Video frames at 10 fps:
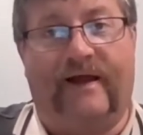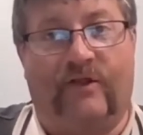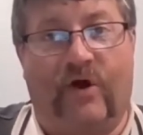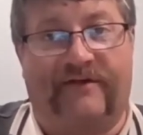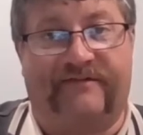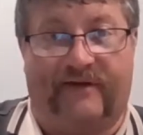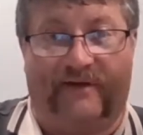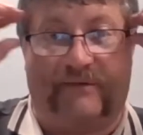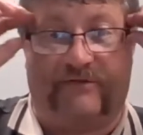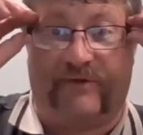I lost it.
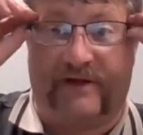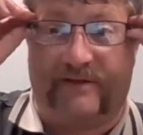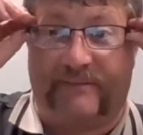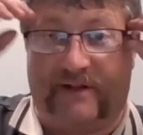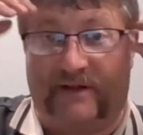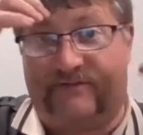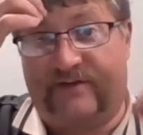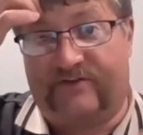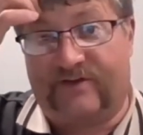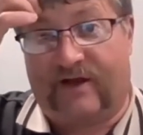I was right in the middle of
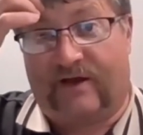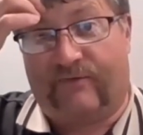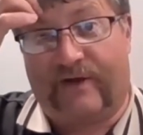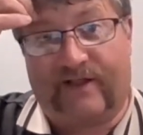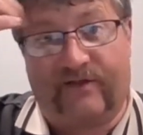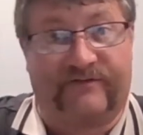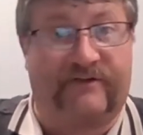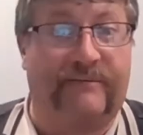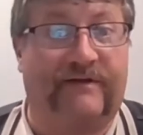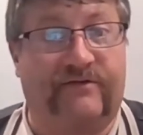teaching a regular
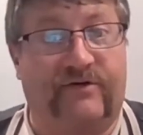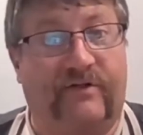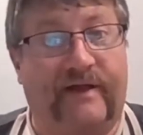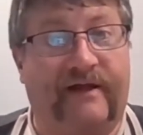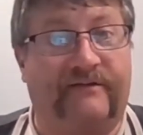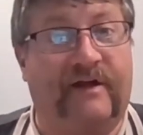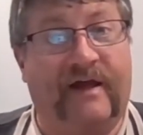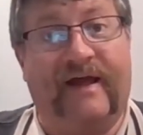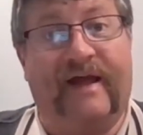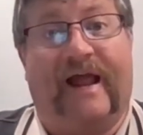semester class,
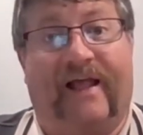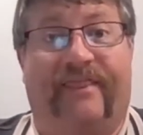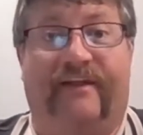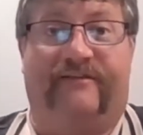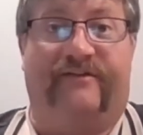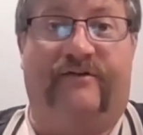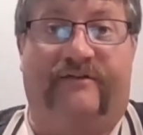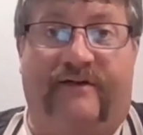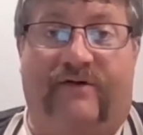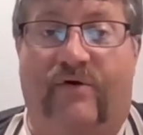and this
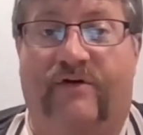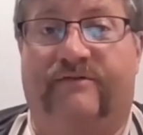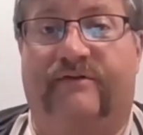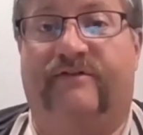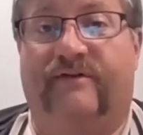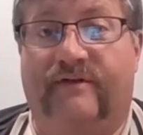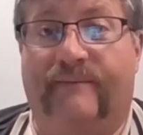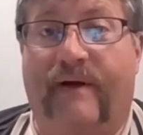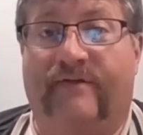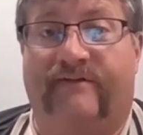nursing course was just
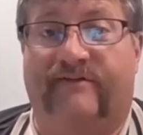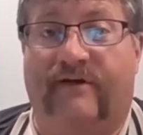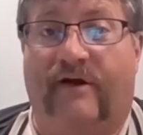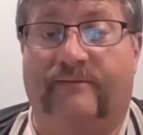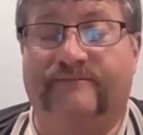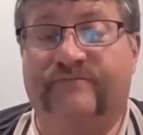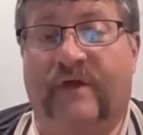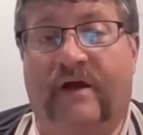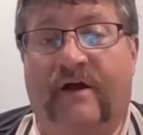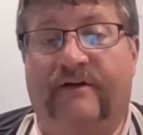about to start.
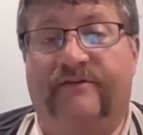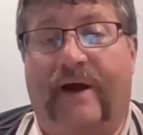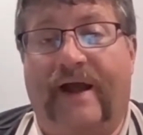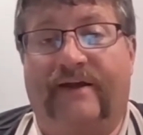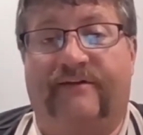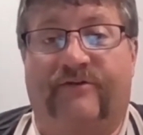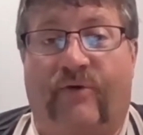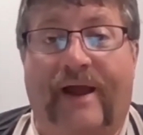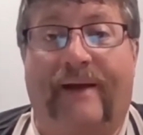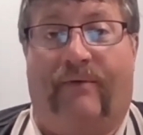So I had to
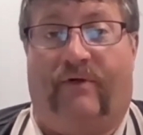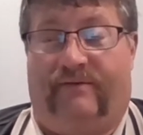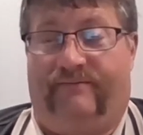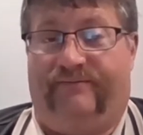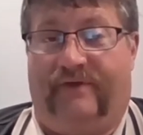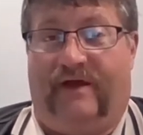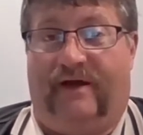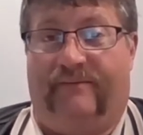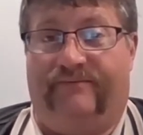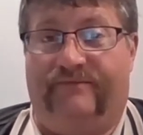scramble
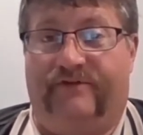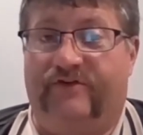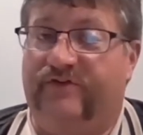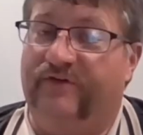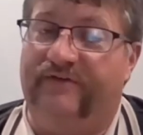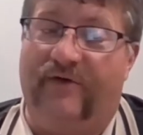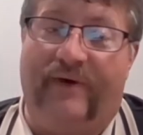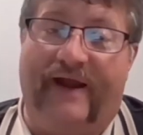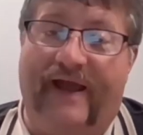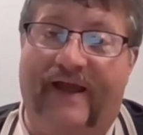just using
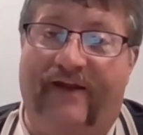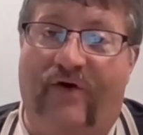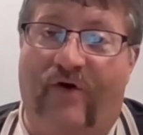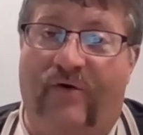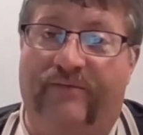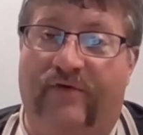what I had at home